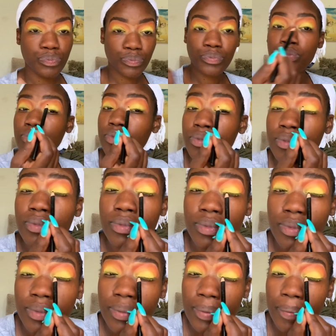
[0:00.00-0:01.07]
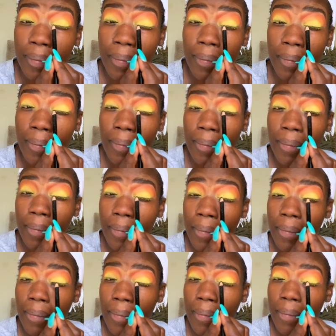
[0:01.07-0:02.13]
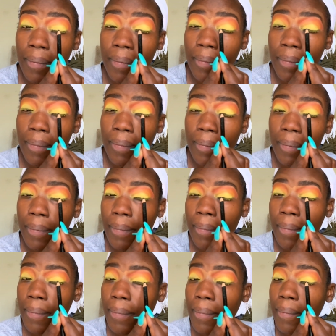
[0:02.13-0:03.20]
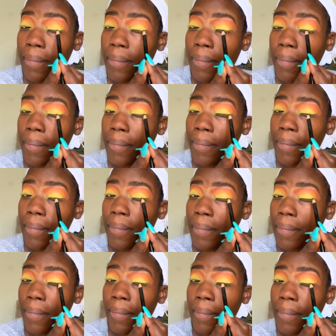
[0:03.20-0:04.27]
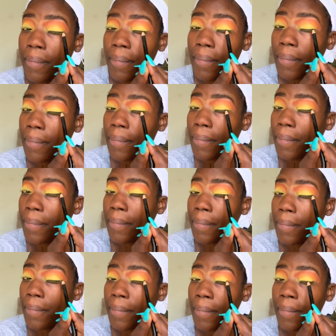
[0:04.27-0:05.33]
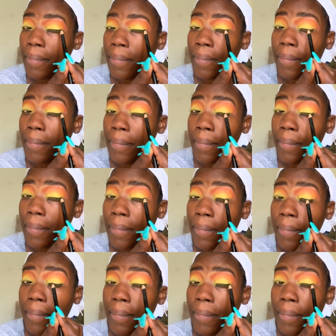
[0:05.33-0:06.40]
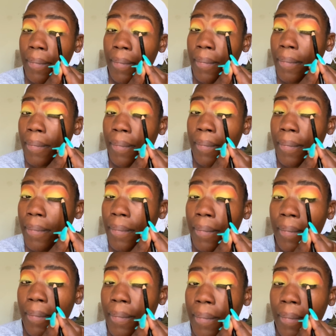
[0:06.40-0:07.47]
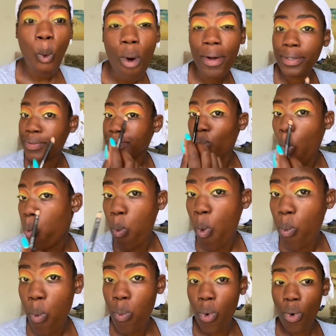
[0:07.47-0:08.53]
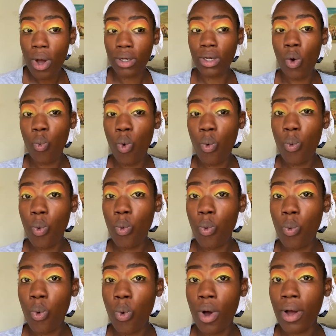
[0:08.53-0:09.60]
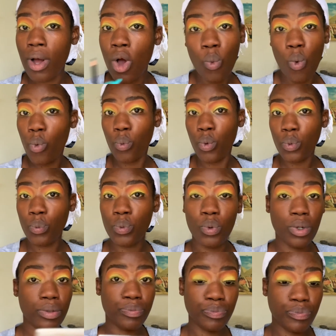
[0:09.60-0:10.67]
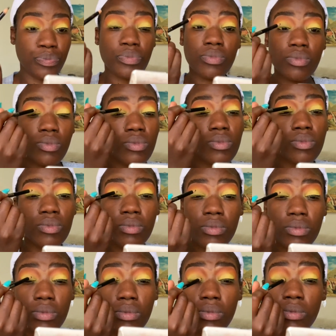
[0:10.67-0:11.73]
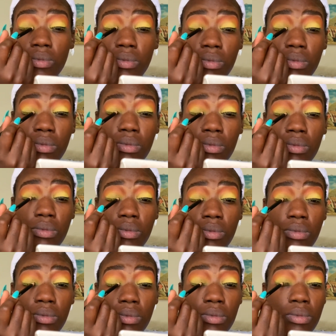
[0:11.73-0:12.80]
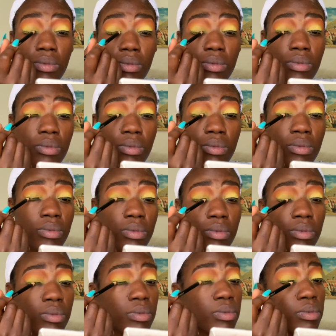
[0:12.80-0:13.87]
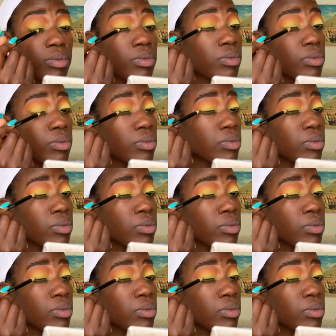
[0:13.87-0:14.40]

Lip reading: Whilst I'm waiting for my primer to set, I'm just gonna go over my lash line with some black eyeliner so that I'll be able to put my lashes first before I put any foundation.